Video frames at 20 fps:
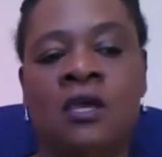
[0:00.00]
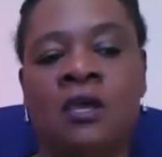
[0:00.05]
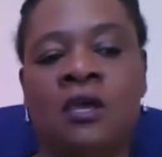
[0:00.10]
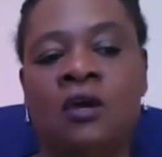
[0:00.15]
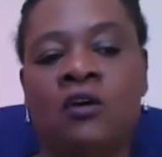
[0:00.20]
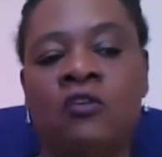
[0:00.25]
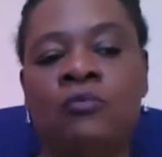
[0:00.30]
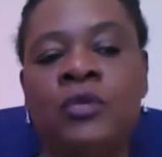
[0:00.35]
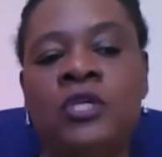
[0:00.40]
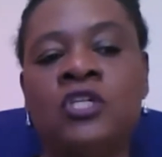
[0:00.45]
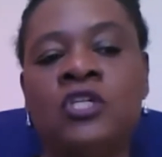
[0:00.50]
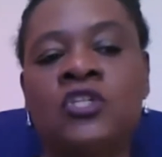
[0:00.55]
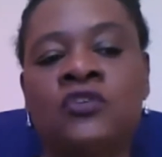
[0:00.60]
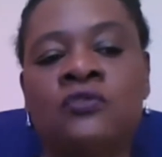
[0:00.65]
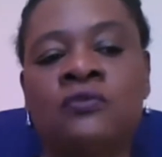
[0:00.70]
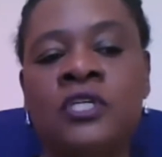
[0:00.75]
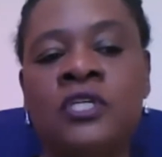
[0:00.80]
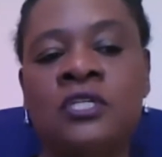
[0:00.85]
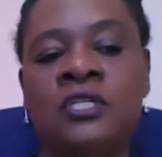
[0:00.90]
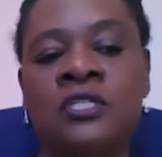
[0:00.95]
of being
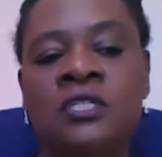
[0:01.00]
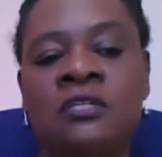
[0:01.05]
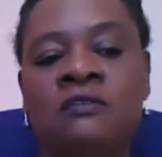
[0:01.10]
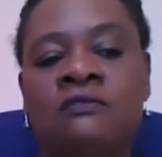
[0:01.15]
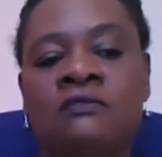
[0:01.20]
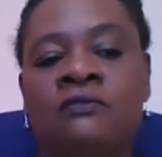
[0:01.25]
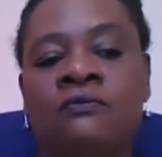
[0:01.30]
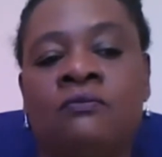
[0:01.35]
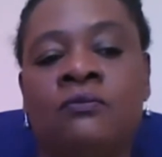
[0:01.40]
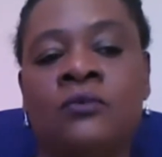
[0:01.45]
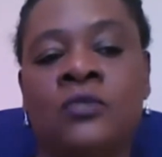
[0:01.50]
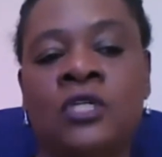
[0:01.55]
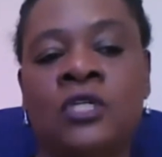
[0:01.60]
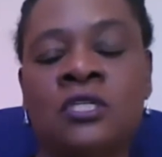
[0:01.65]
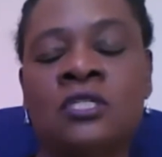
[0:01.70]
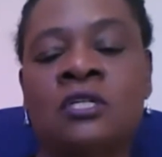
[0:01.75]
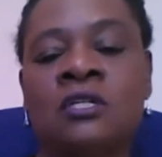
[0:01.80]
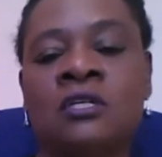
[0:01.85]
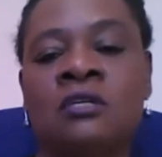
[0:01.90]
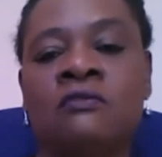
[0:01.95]
treated
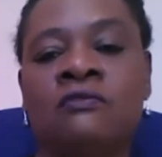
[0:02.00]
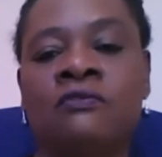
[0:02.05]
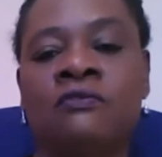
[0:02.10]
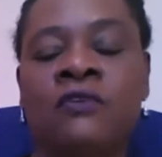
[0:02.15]
justly and